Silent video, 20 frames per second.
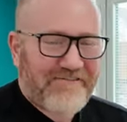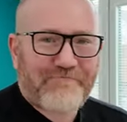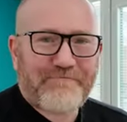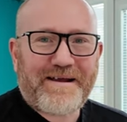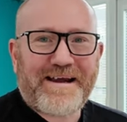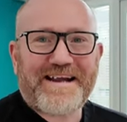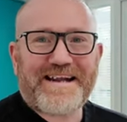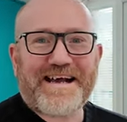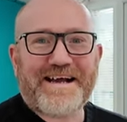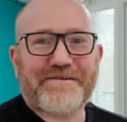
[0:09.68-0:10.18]
I've
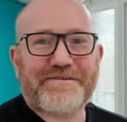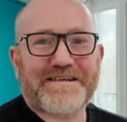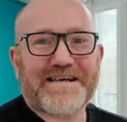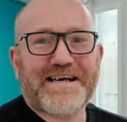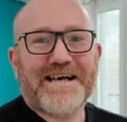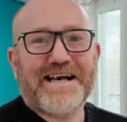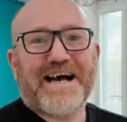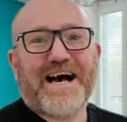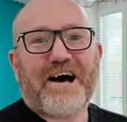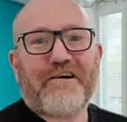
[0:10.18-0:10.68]
been out,
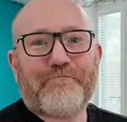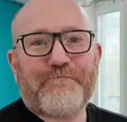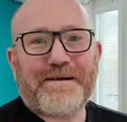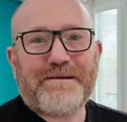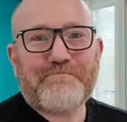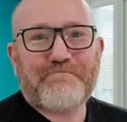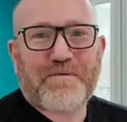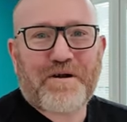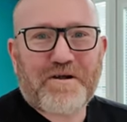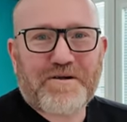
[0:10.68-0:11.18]
I've
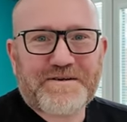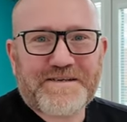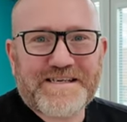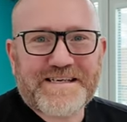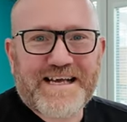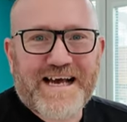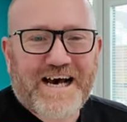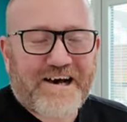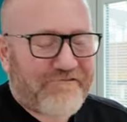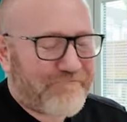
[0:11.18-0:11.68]
been
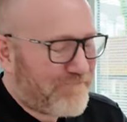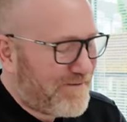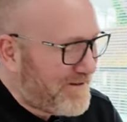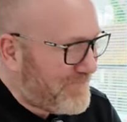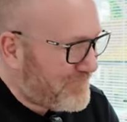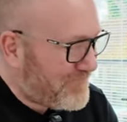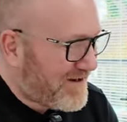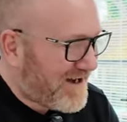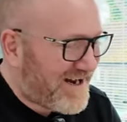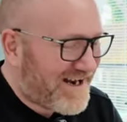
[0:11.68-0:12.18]
plotting, I've
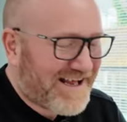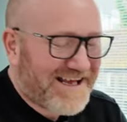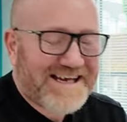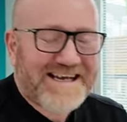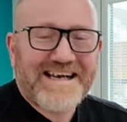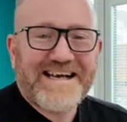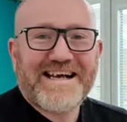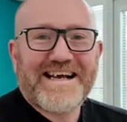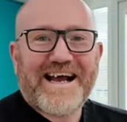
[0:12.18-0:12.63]
been planning,